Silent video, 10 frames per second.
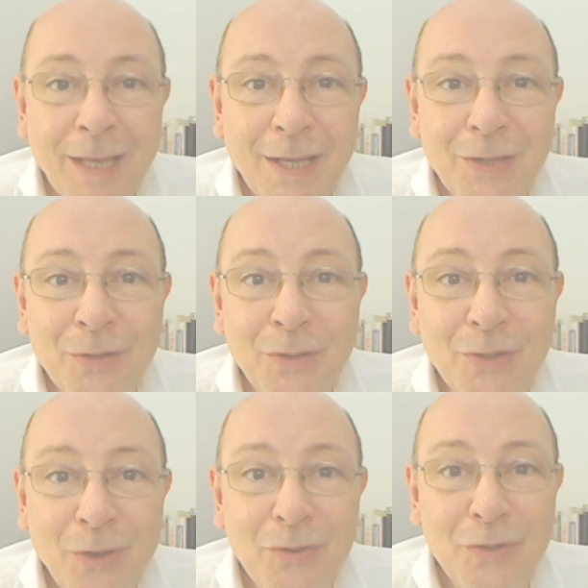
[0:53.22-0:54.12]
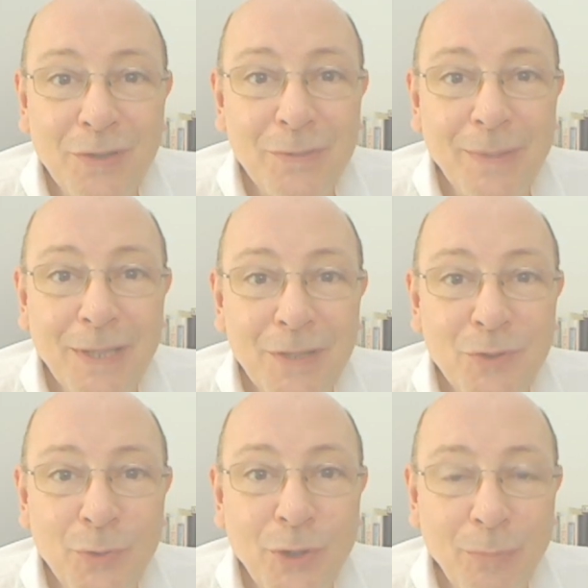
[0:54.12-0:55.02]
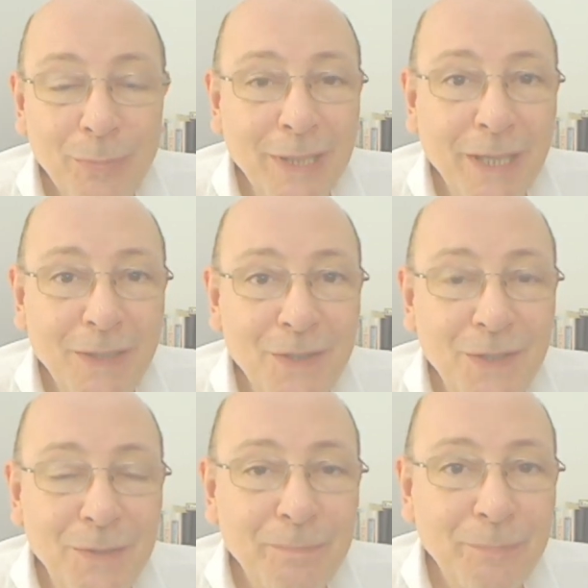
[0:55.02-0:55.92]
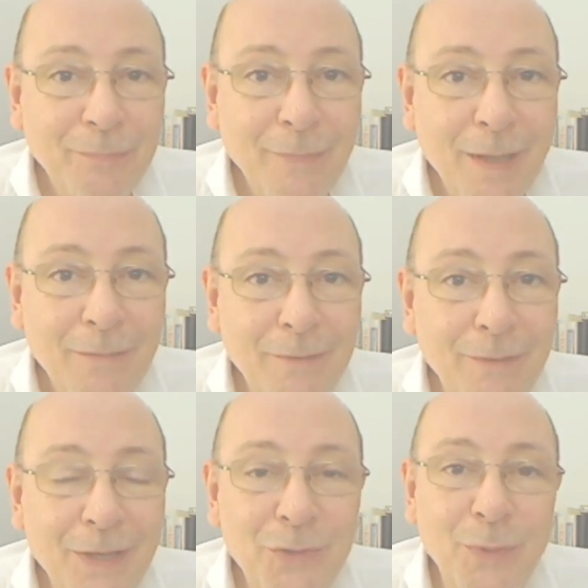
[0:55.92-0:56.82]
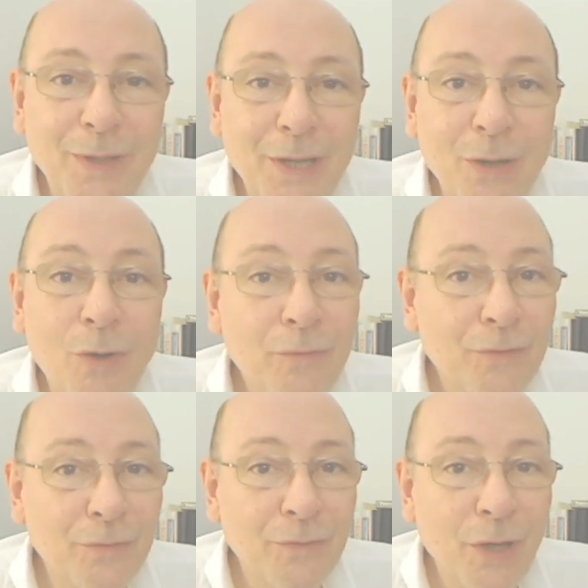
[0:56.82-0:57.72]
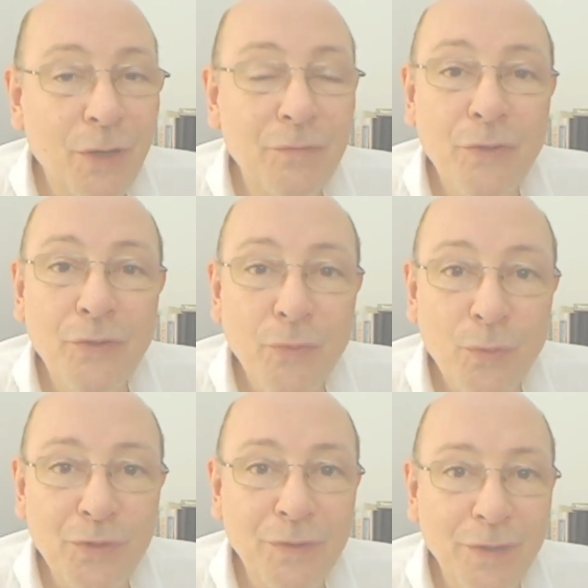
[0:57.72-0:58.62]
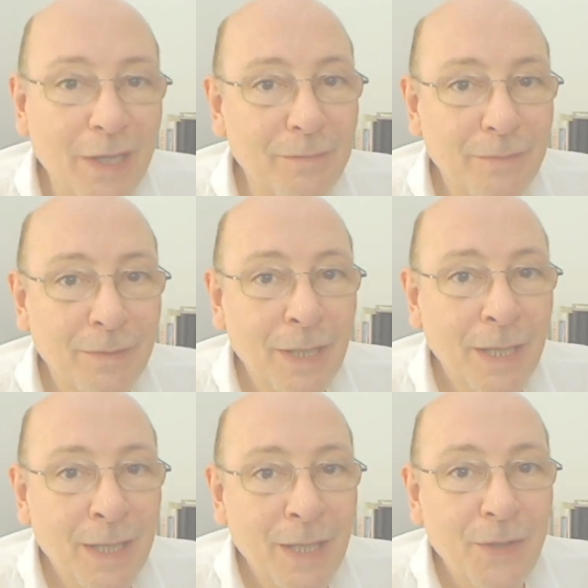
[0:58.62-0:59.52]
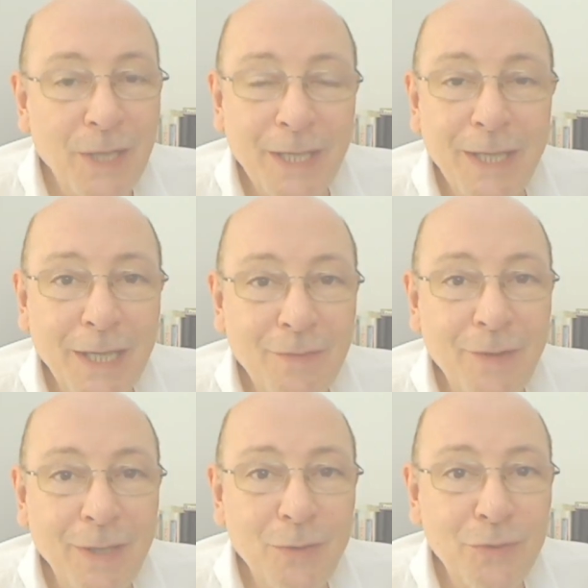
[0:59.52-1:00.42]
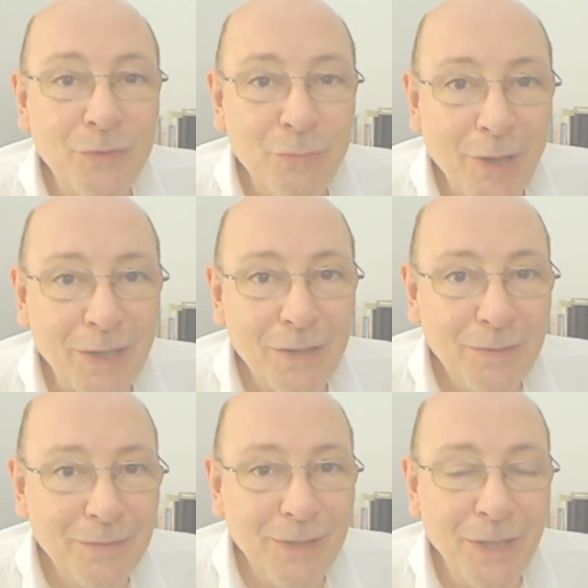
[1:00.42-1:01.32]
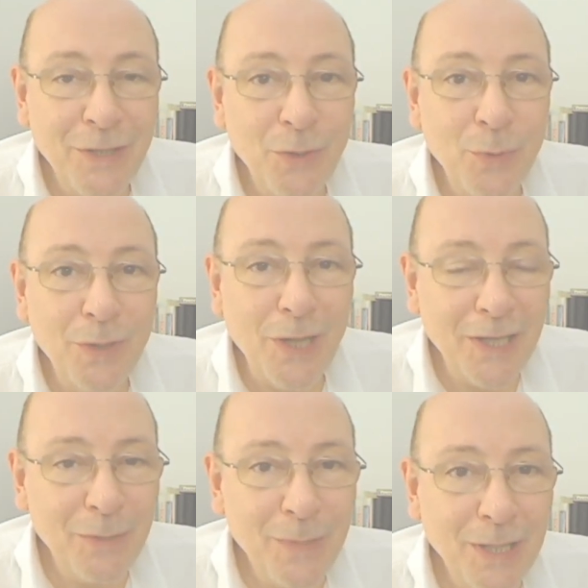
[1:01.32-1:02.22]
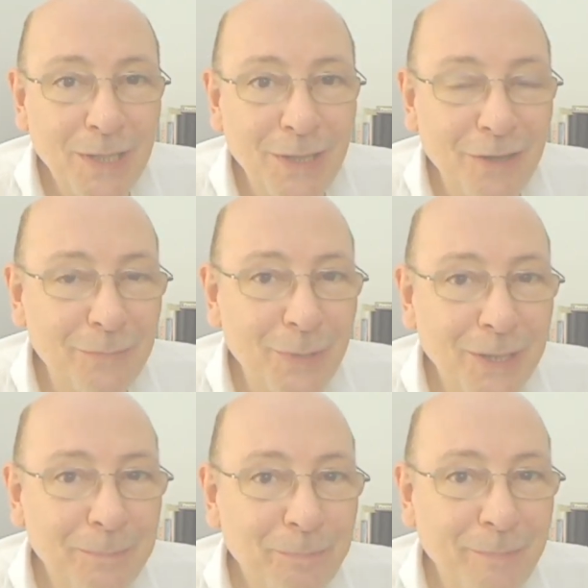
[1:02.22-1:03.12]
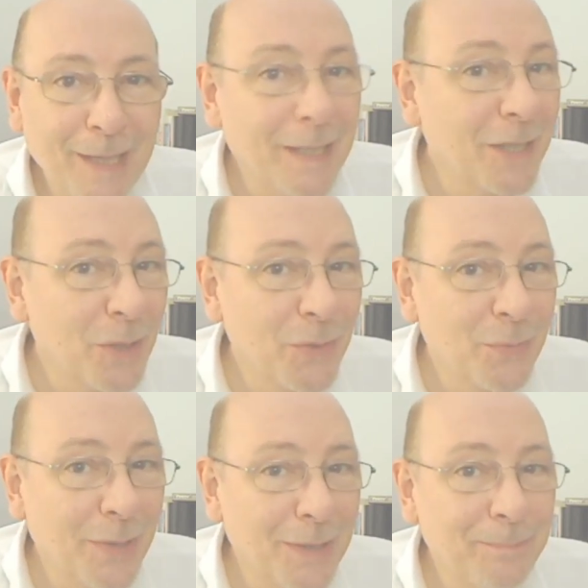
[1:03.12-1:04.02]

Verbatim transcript: And not trying to make it too complicated. I feel that's where I often overthought life, thinking if I got it right, then you would like me, love me, include me.